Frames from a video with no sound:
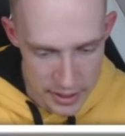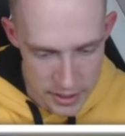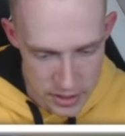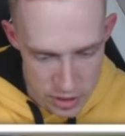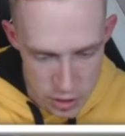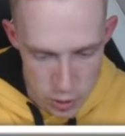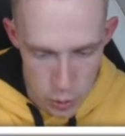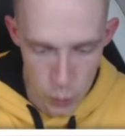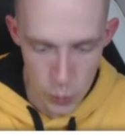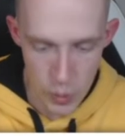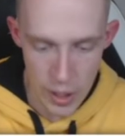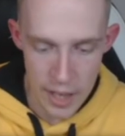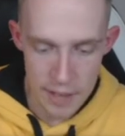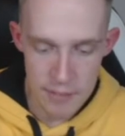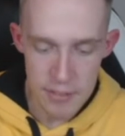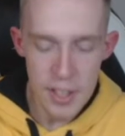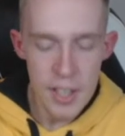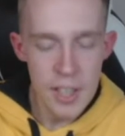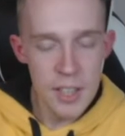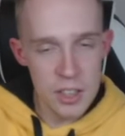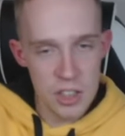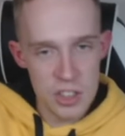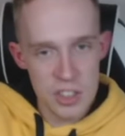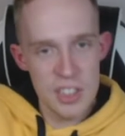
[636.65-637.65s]
to life,
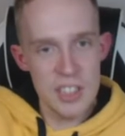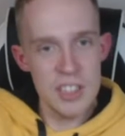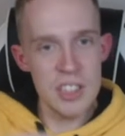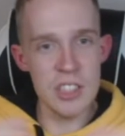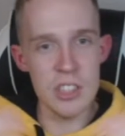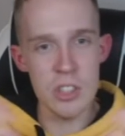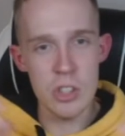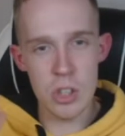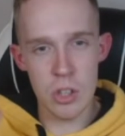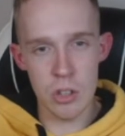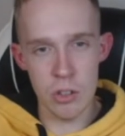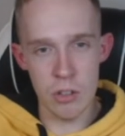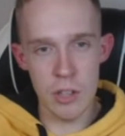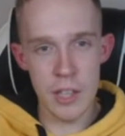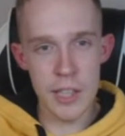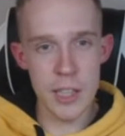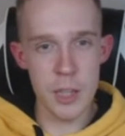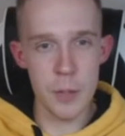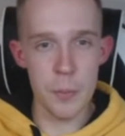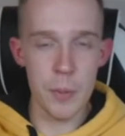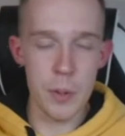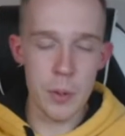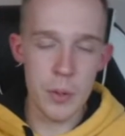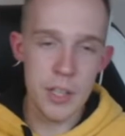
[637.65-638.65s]
because this is a great
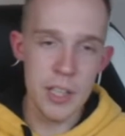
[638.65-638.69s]
community.